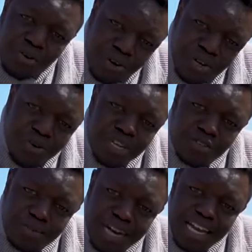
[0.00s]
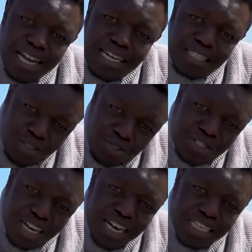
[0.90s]
when you want to buy a
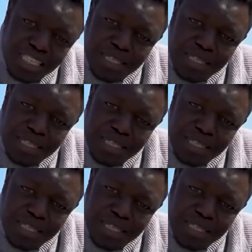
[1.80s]
used car in